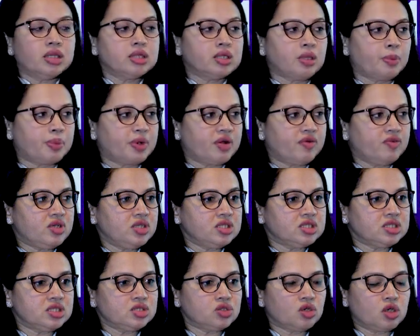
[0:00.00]
The
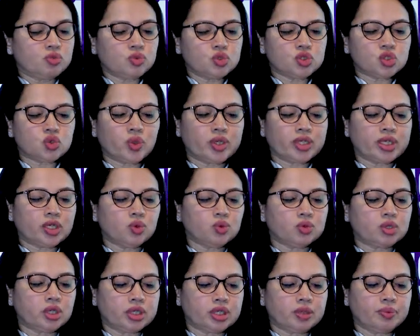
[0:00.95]
prevalence is almost 20 to
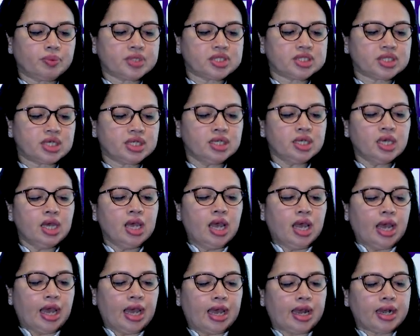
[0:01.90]
30%,
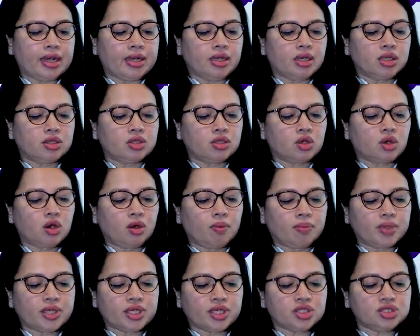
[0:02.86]
and the
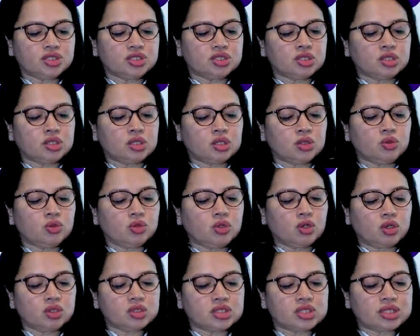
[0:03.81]
complications include
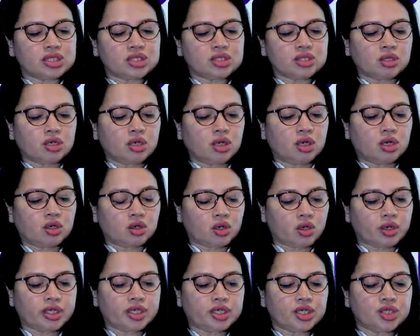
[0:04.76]

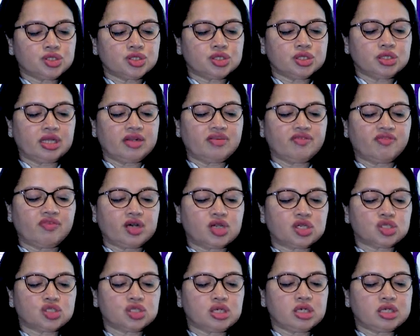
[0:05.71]
claudication and
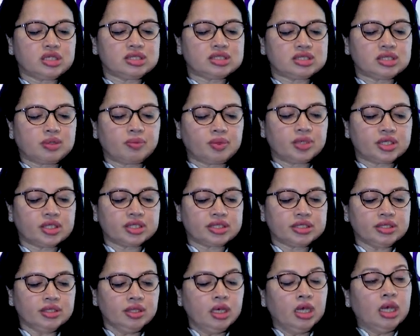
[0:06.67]
functional
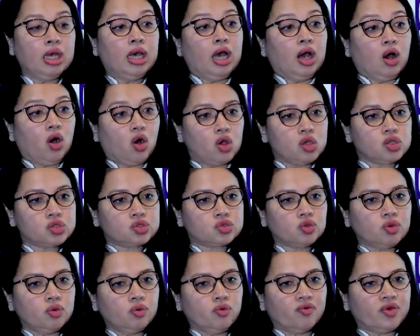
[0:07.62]
disability.
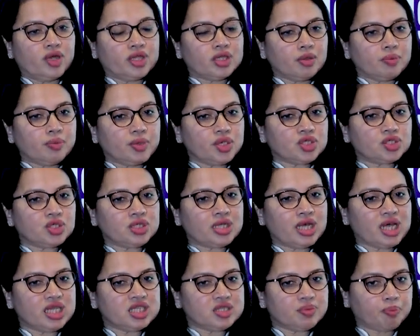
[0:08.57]
Also, when the patient
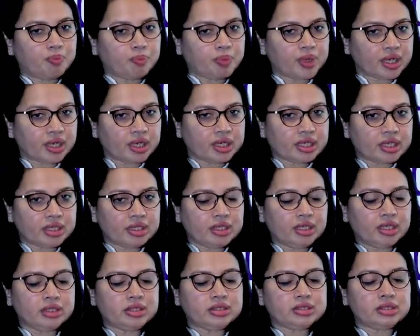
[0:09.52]
has PAD,
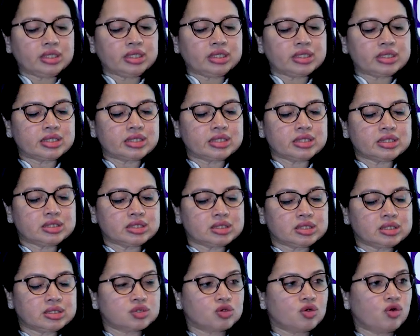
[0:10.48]
there is increased
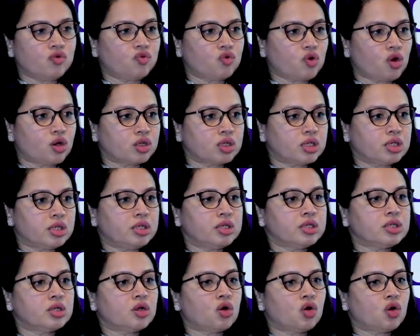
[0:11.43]
risk of
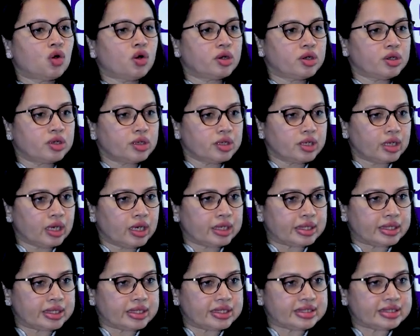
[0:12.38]
concurrent coronary
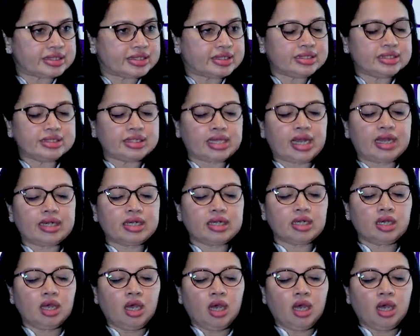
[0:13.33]
artery disease and